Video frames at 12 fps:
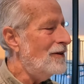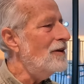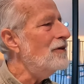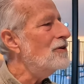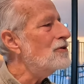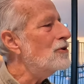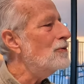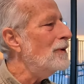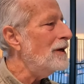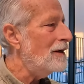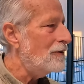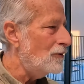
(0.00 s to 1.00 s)
then there's too
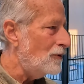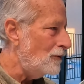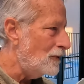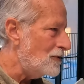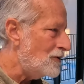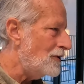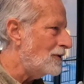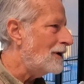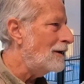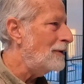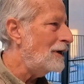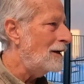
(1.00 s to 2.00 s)
many other new ones that are
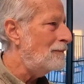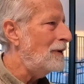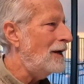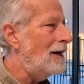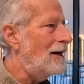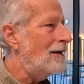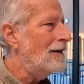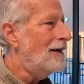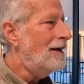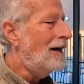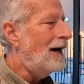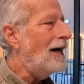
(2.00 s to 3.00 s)
coming up and out.
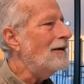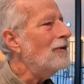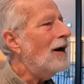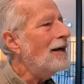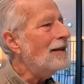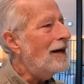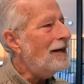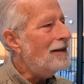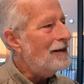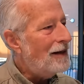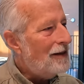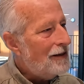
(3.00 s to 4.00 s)
Well, so, I, I like
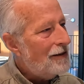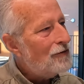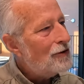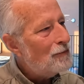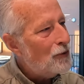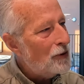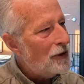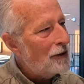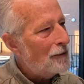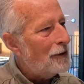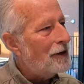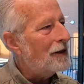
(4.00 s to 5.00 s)
the idea of supporting
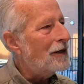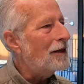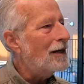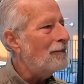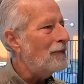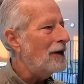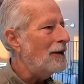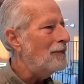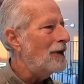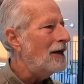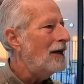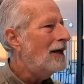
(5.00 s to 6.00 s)
an American company,
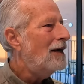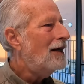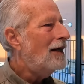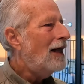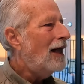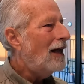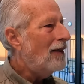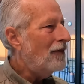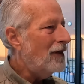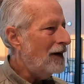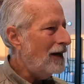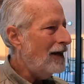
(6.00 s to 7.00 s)
but
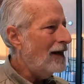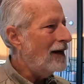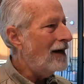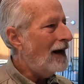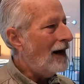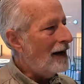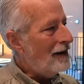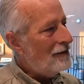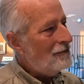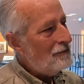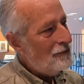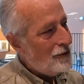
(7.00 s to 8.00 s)
then again,
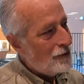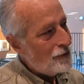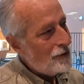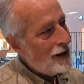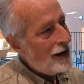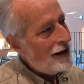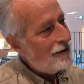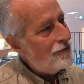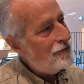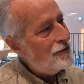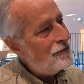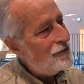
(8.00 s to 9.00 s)
I don't
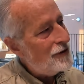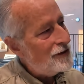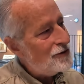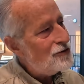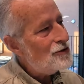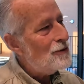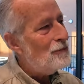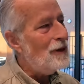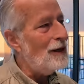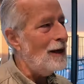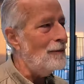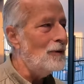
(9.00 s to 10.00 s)
have the funds to
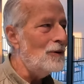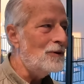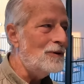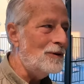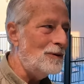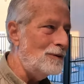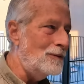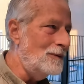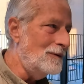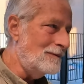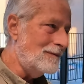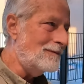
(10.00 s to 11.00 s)
be able to
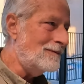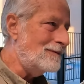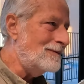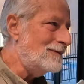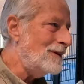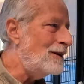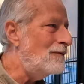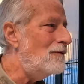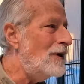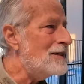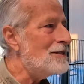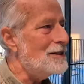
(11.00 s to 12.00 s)

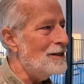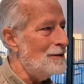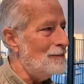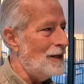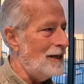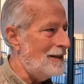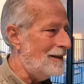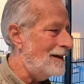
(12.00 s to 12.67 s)
invest in them like